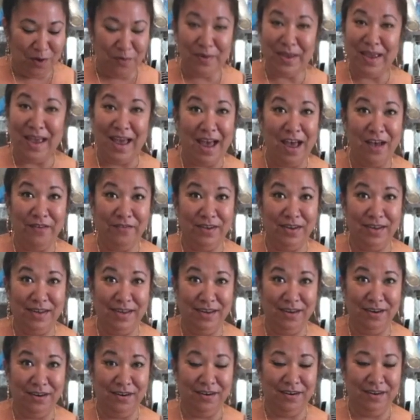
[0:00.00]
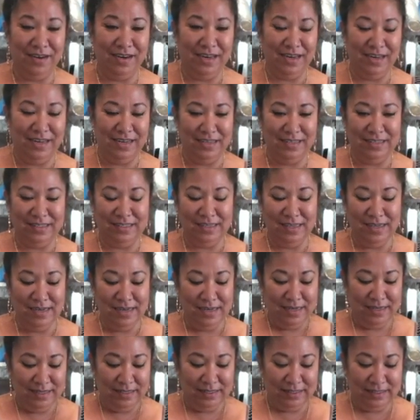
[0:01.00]
What we have in here
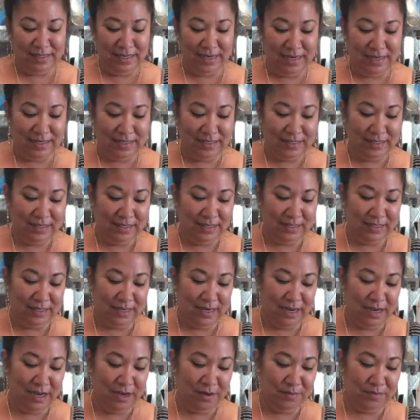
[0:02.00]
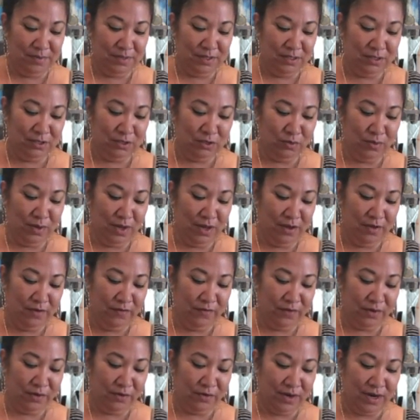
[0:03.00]
is 6 times
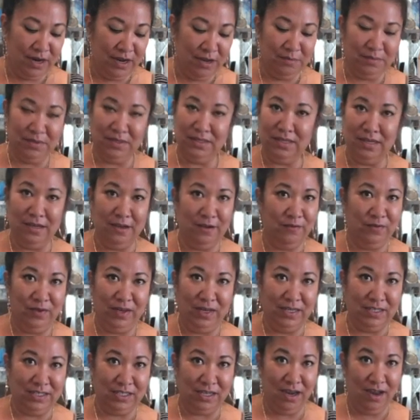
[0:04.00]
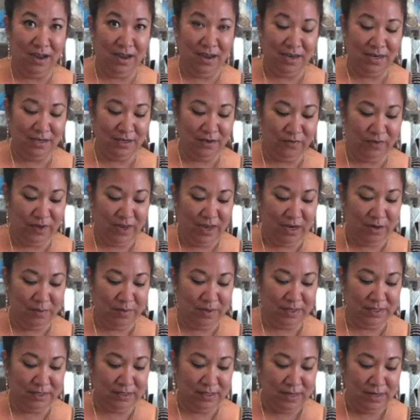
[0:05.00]
12 grams of each kind of
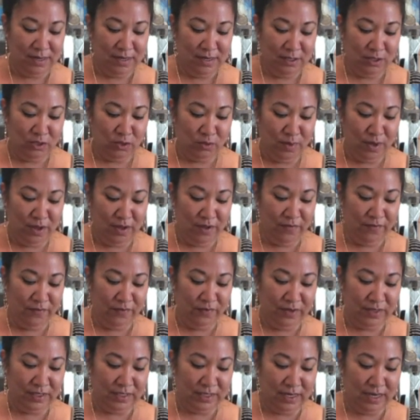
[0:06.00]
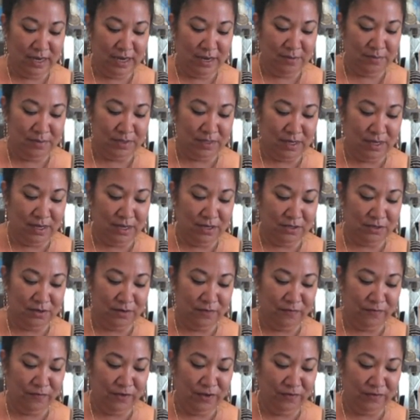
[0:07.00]
cannabis. 12 times
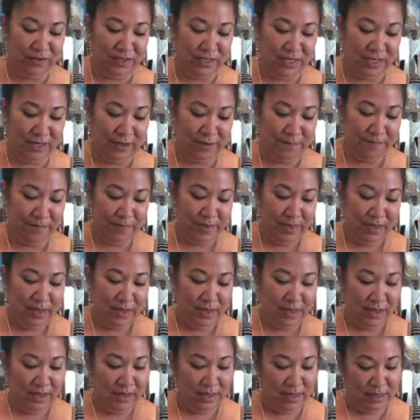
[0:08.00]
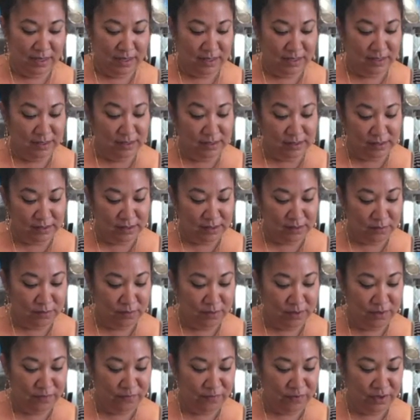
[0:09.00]
150
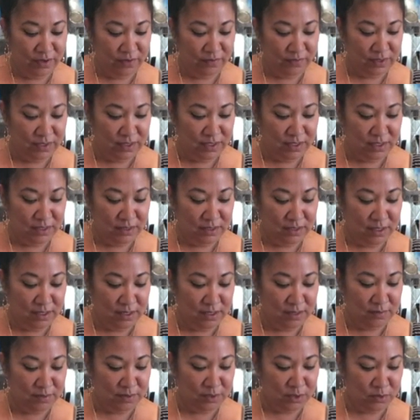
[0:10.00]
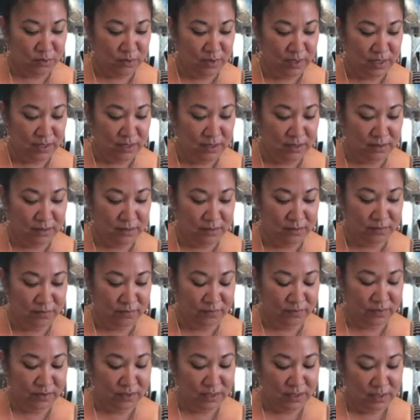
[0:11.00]
is 150 times 12.
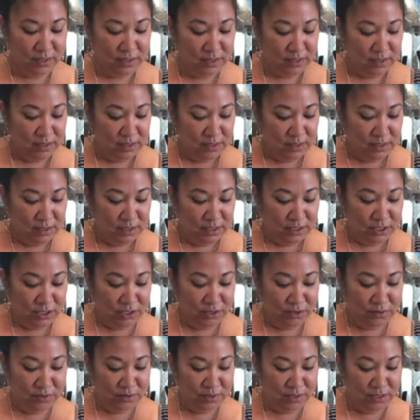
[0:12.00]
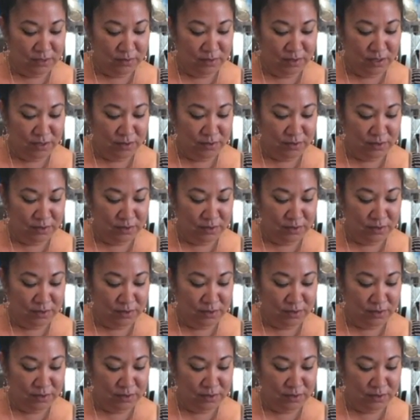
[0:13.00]
2000130.